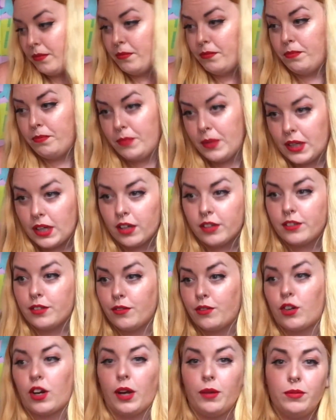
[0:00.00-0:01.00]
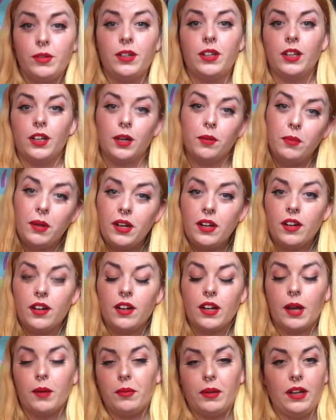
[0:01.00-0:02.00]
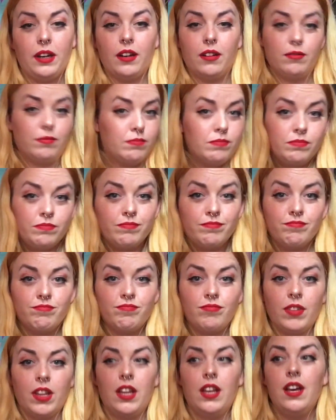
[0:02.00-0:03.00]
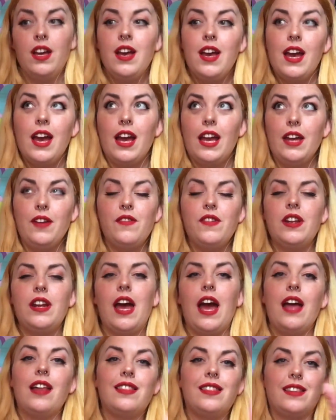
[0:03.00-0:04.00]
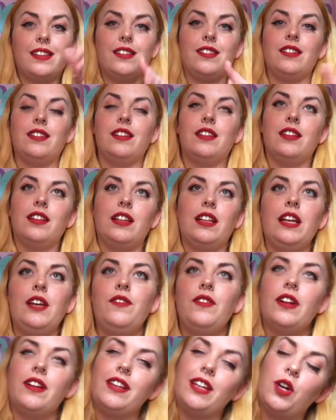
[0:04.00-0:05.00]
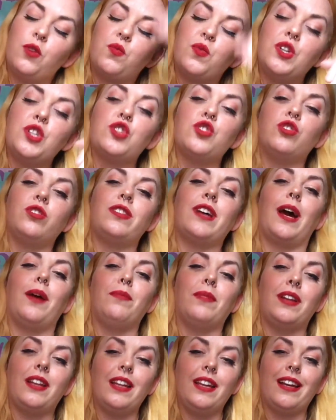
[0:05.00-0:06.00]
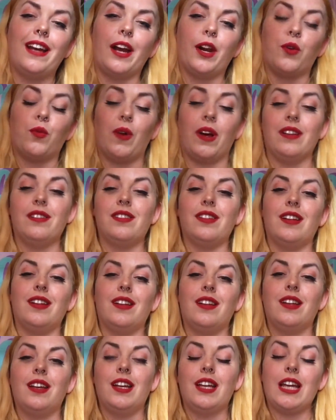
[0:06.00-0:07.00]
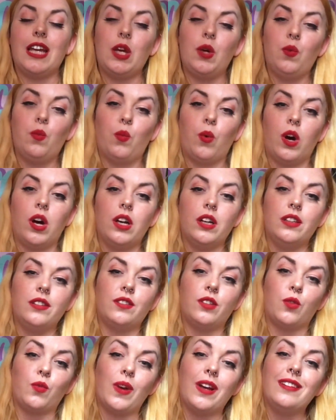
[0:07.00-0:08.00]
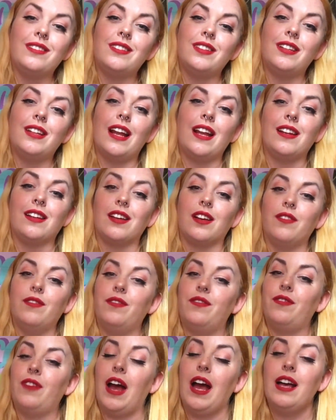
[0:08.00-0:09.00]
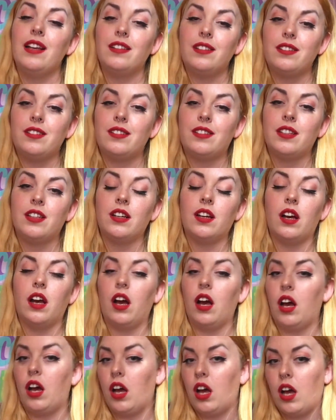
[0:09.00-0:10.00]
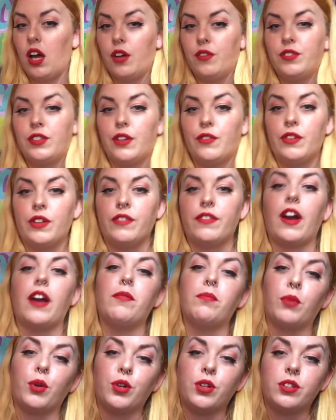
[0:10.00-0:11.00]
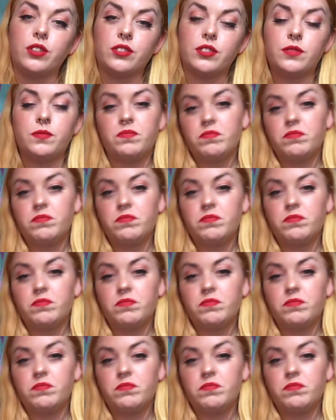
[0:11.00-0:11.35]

because of crimes that he committed. I mean, even at the original time that he got arrested, he was arrested and confessed of 75 murders.